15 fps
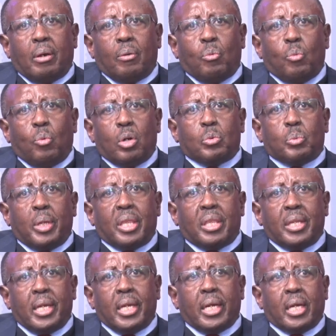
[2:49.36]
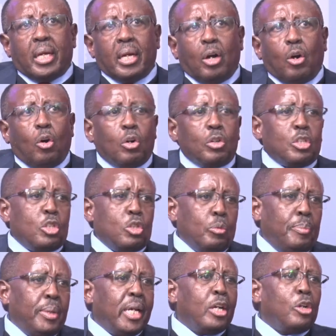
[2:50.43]
what we think ought to
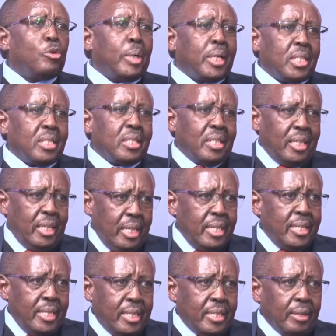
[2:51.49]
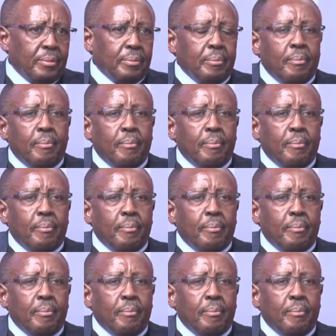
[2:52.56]
be addressed in detail.